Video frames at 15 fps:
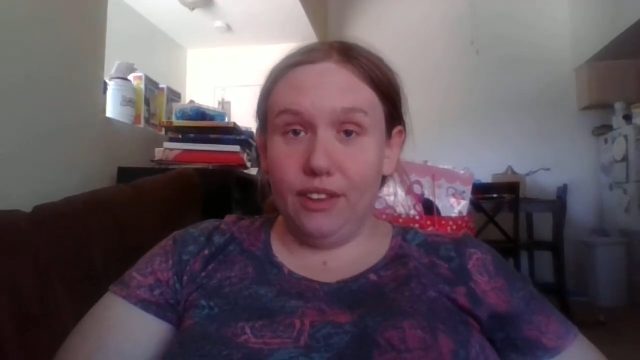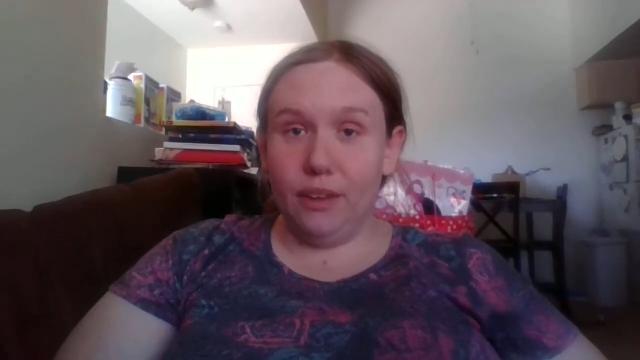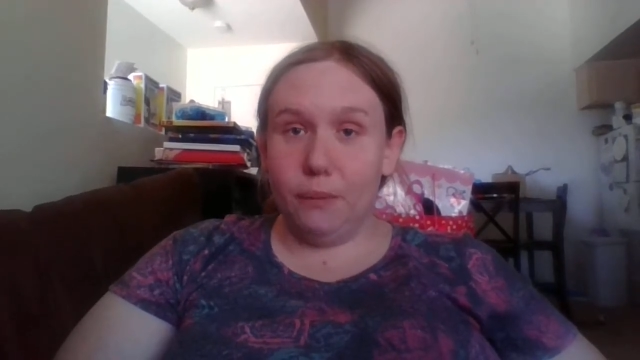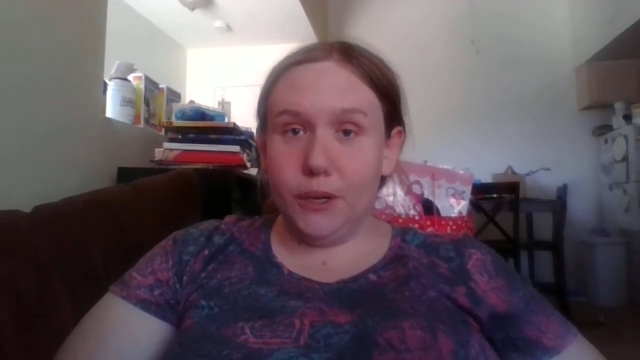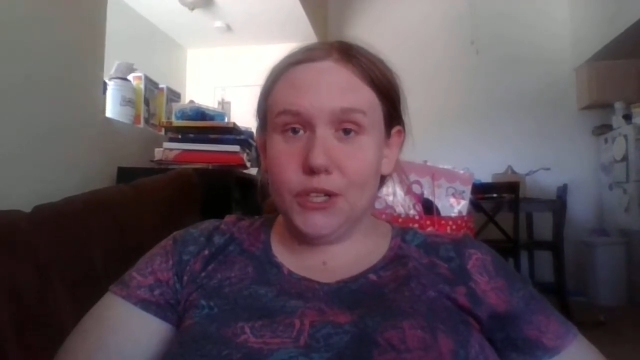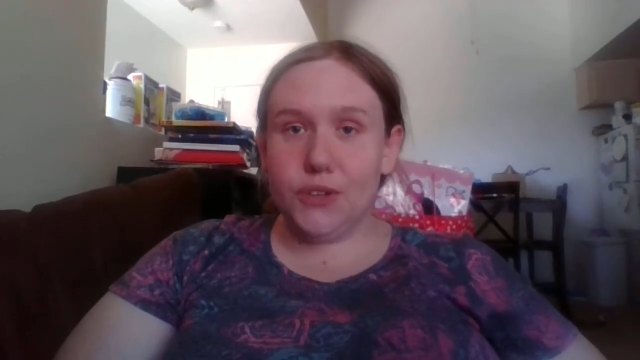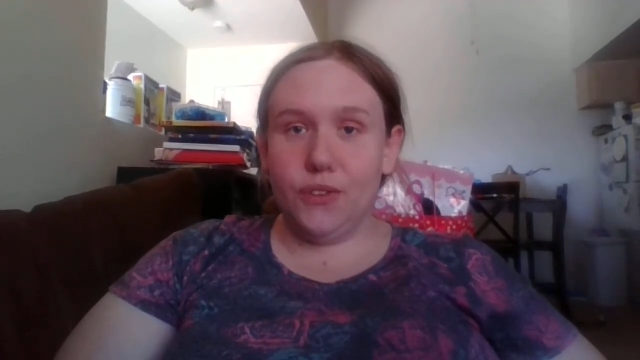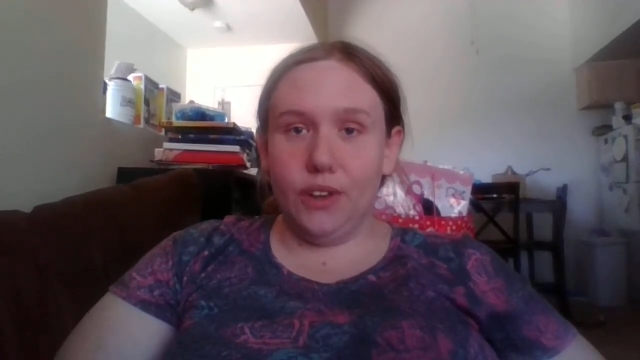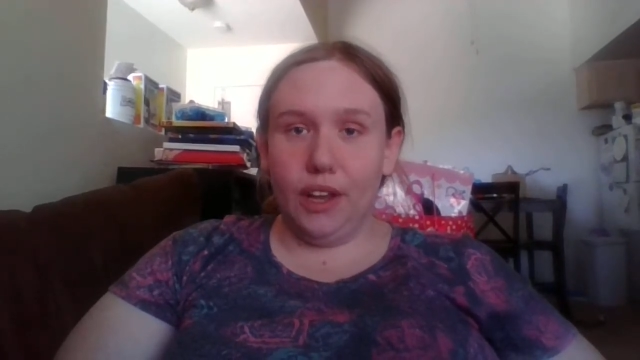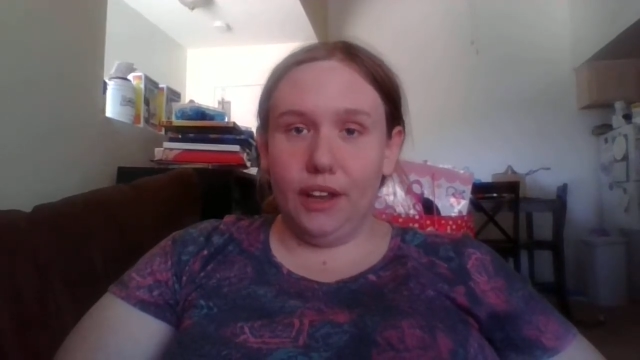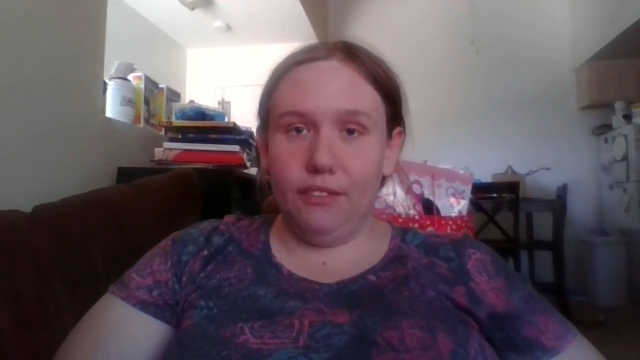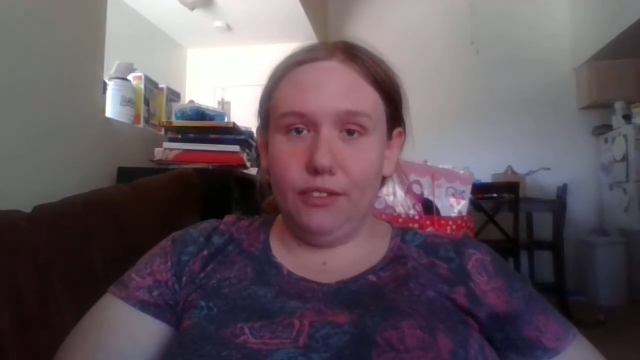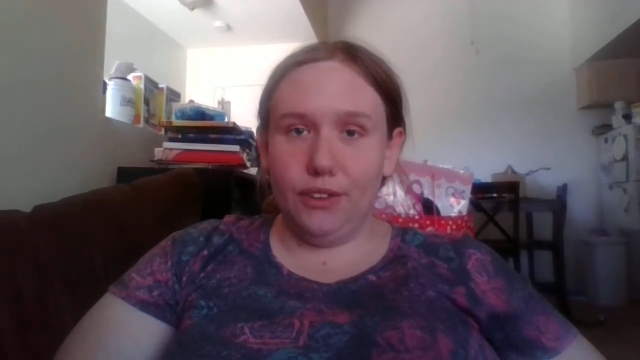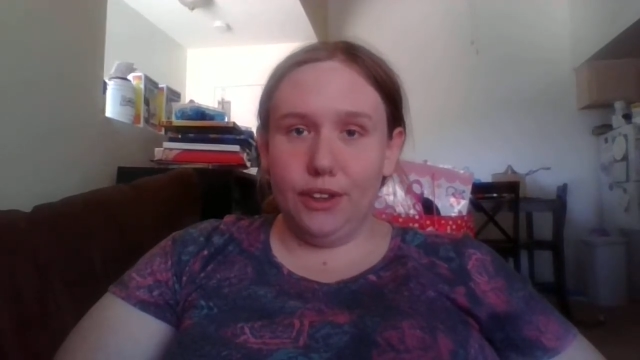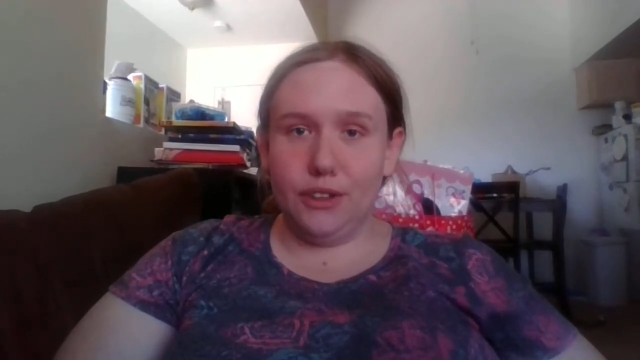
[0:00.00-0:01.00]
And the March for
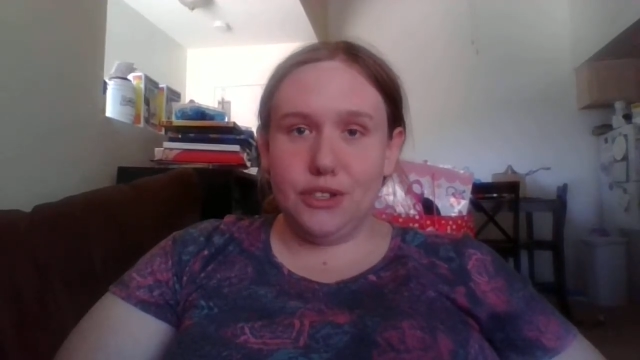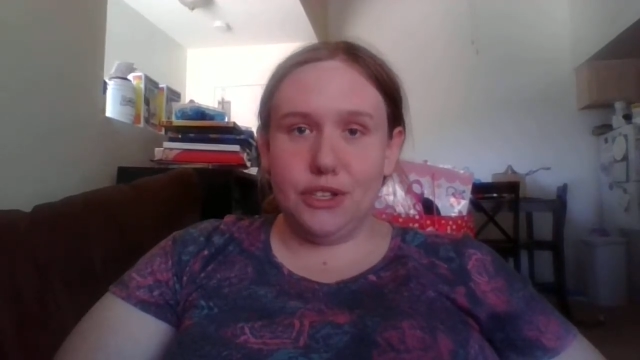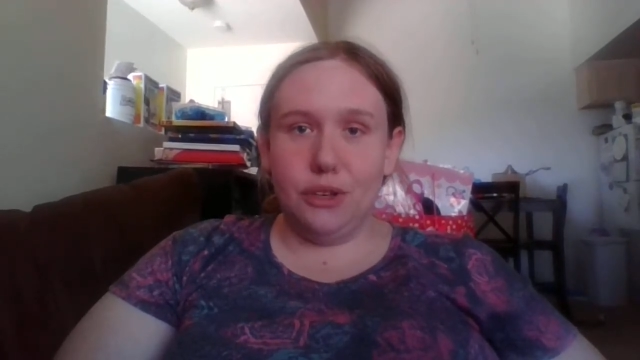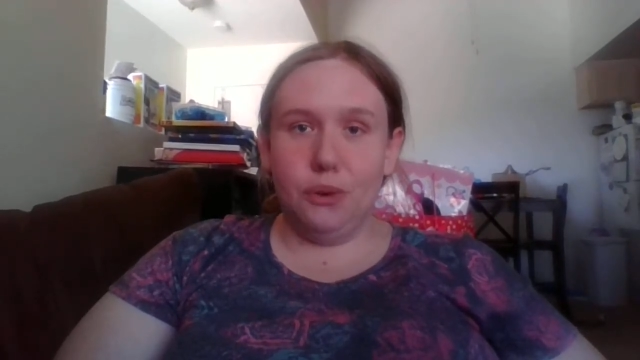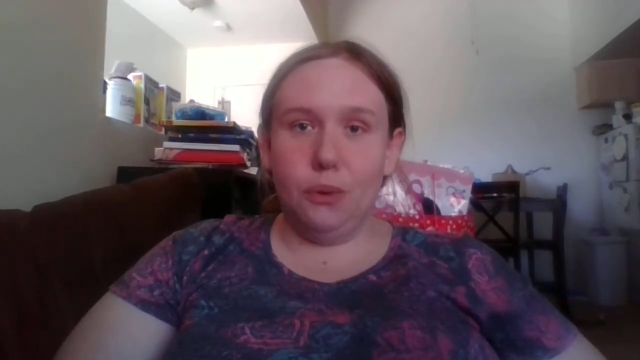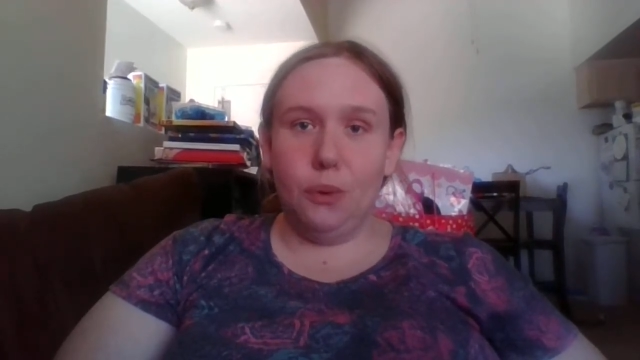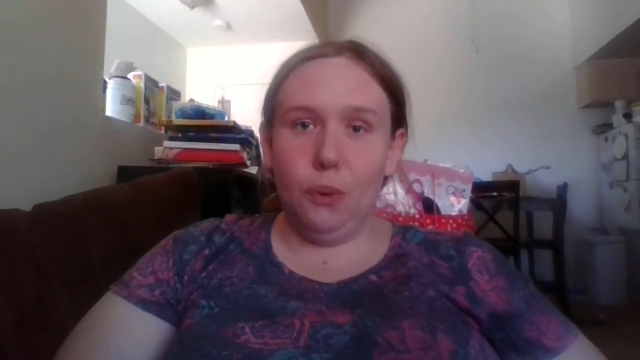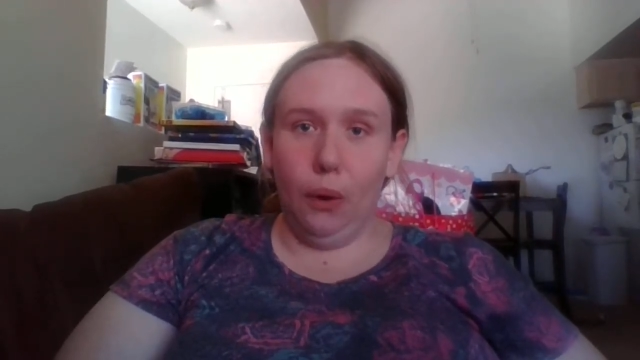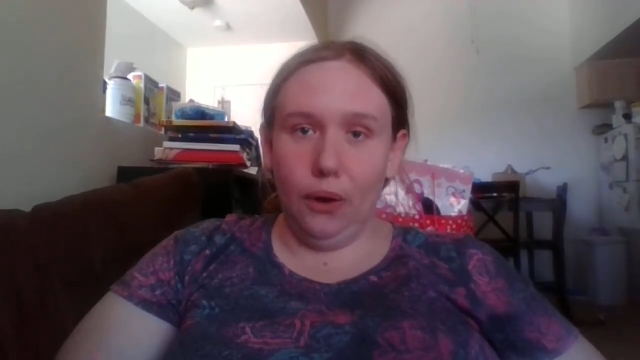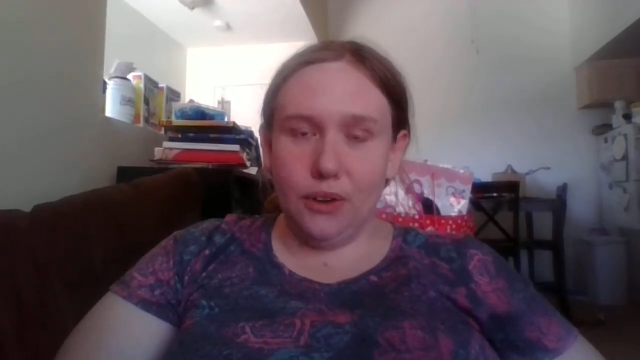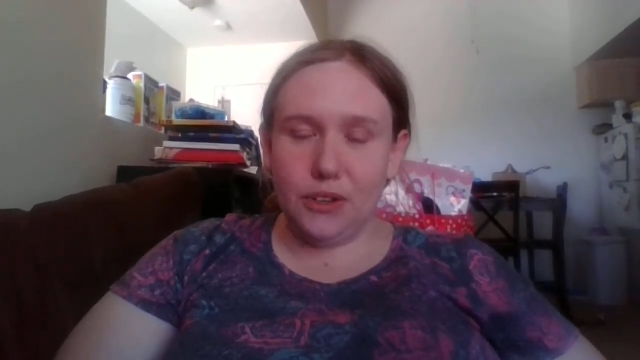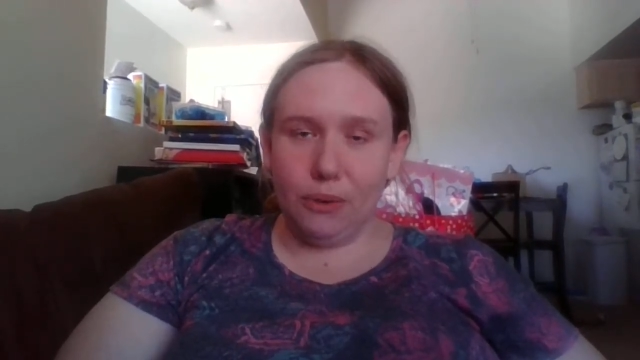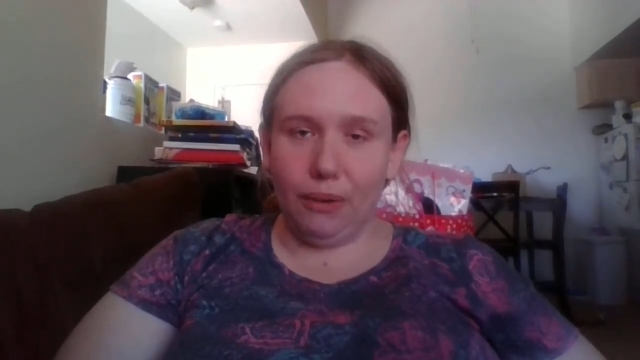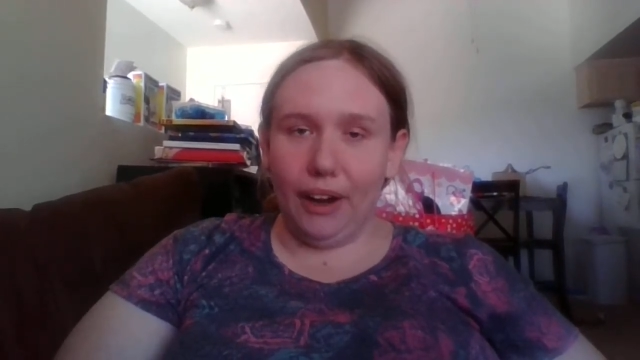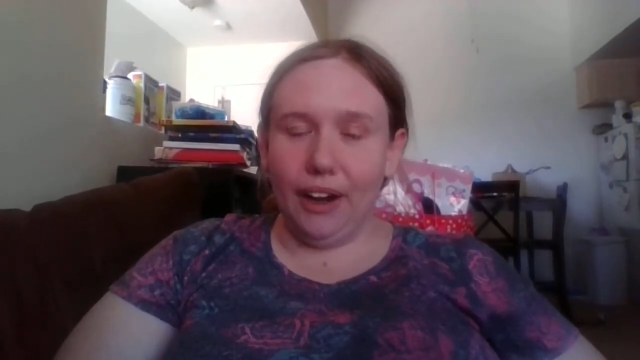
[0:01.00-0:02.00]
Life, for those of you who
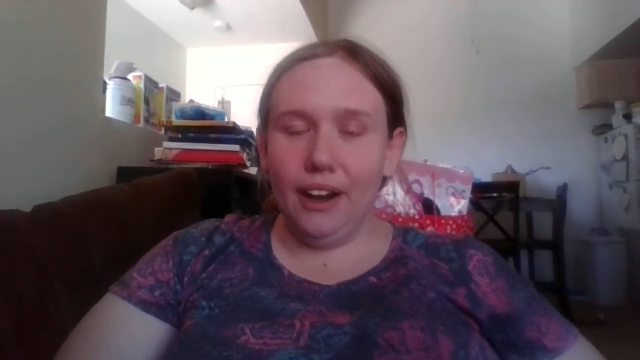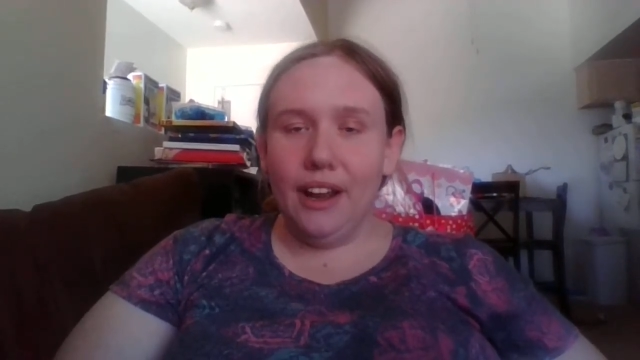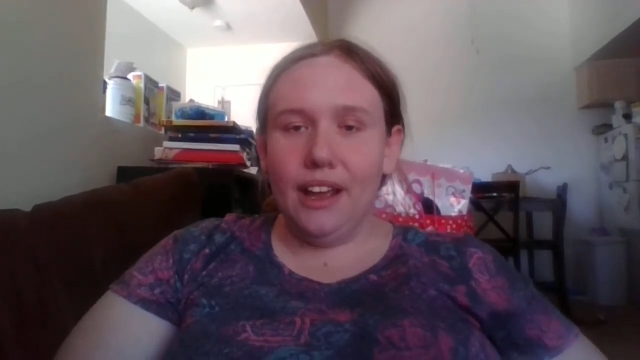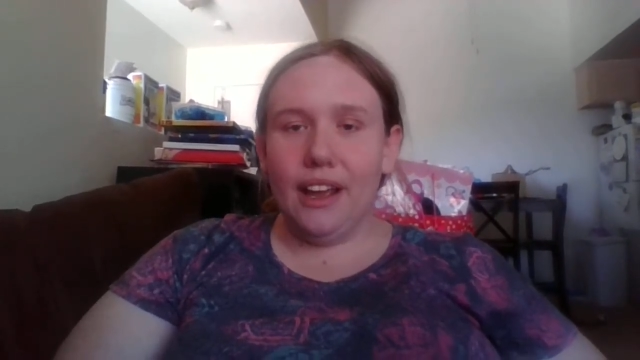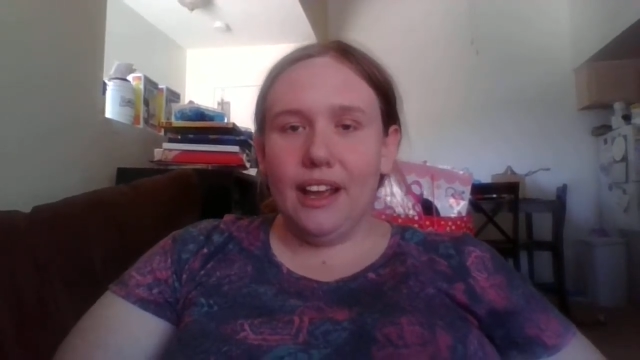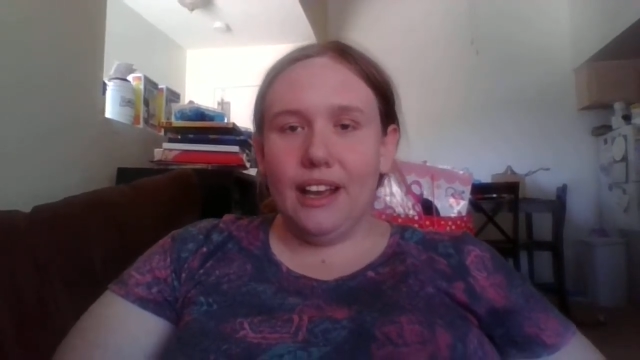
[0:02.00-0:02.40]
aren't aware,